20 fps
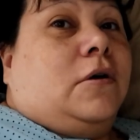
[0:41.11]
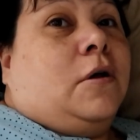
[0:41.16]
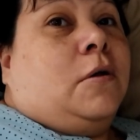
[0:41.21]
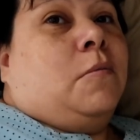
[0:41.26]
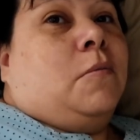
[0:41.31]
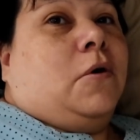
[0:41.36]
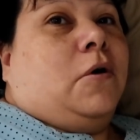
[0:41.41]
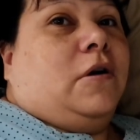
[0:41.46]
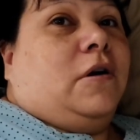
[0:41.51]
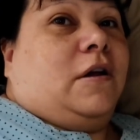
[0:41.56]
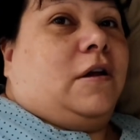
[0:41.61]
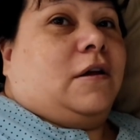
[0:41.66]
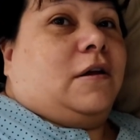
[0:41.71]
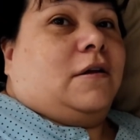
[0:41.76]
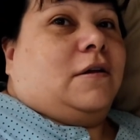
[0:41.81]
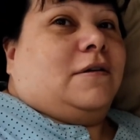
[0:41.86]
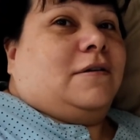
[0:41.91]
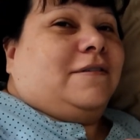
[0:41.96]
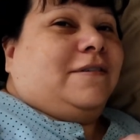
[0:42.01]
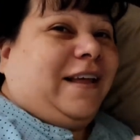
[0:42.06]
Good
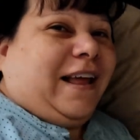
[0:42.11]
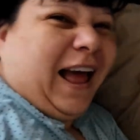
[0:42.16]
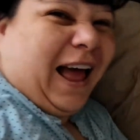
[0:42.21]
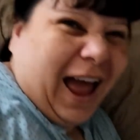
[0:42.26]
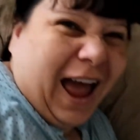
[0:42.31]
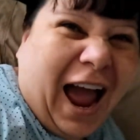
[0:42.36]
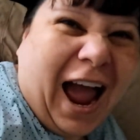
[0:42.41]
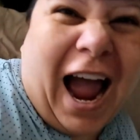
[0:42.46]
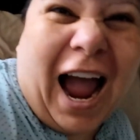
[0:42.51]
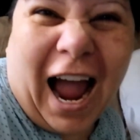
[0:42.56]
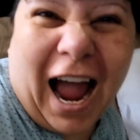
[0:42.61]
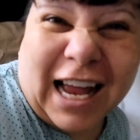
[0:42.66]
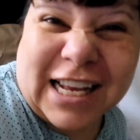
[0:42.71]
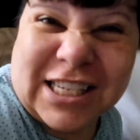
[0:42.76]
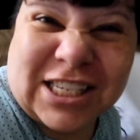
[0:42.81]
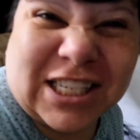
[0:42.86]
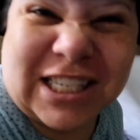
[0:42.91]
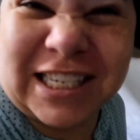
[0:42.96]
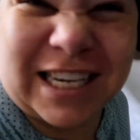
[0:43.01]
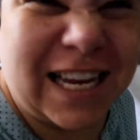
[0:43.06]
morning.
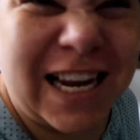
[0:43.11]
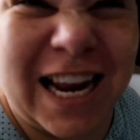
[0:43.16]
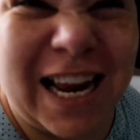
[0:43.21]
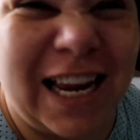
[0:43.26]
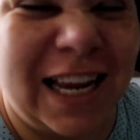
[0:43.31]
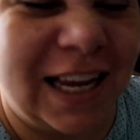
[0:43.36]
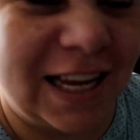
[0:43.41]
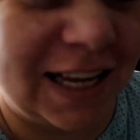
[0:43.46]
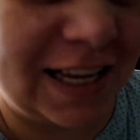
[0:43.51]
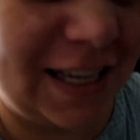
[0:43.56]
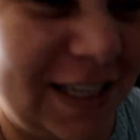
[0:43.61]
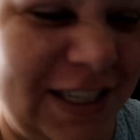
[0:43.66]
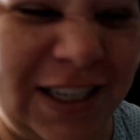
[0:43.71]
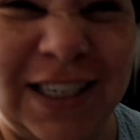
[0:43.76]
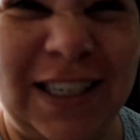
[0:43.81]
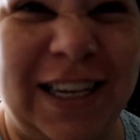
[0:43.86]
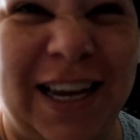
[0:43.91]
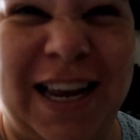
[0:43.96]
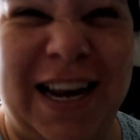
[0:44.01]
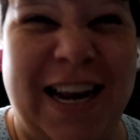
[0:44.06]
Just kidding.
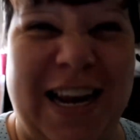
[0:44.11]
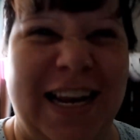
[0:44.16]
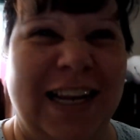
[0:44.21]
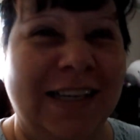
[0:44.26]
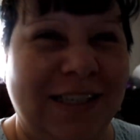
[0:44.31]
Just kidding.